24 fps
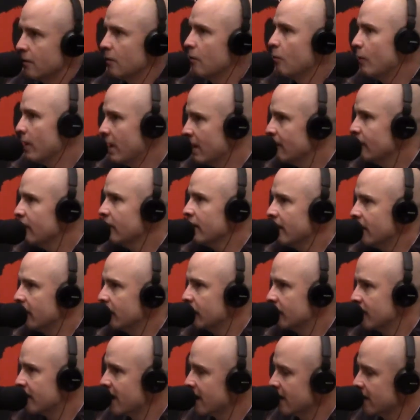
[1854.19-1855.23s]
Whatever it is
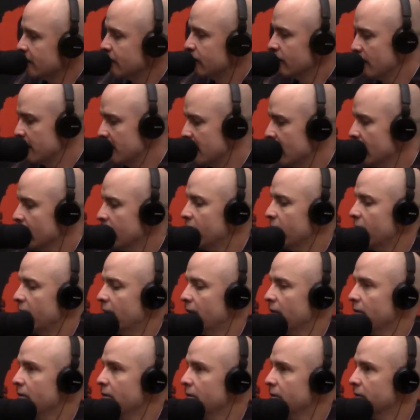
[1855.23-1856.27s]
to get from here to
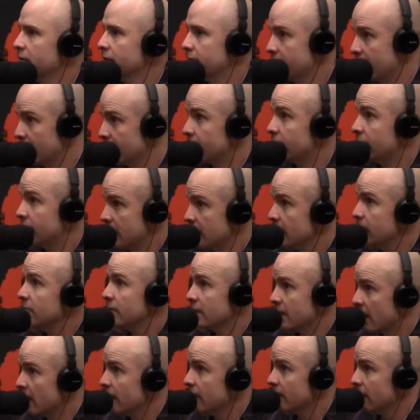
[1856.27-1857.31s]
there, to get the team
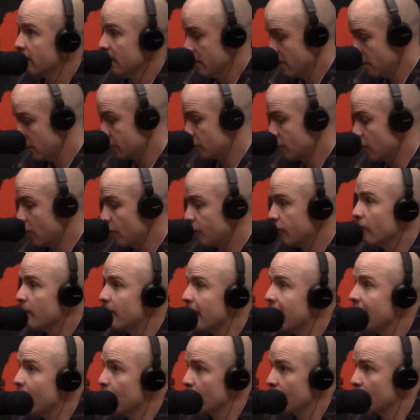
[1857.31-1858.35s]
together, to go from,
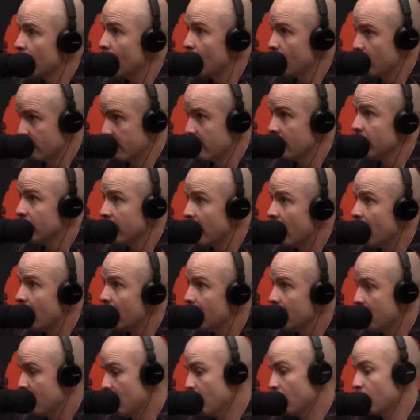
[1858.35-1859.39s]
hey, we're here
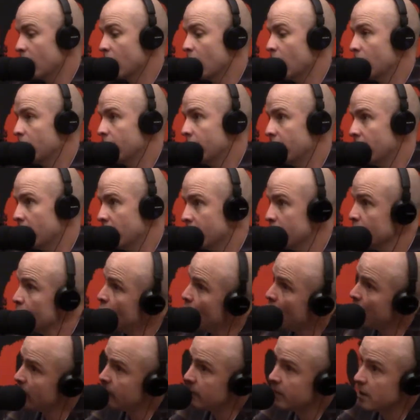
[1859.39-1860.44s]
now, we're going there. You
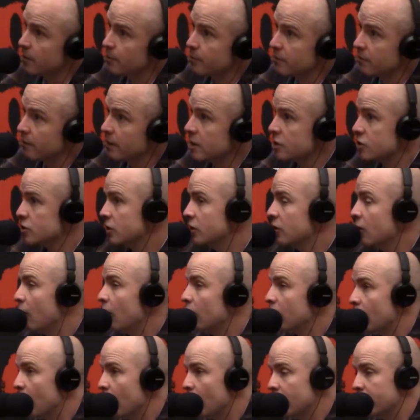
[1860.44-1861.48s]
call it manipulation,
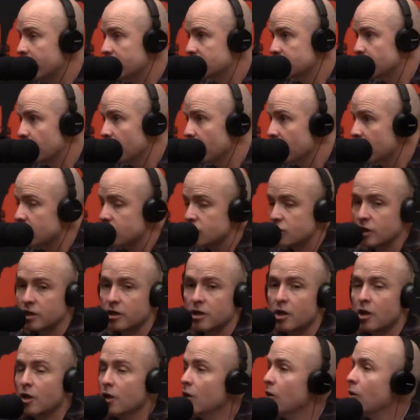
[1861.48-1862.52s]
I'll call it inspiration.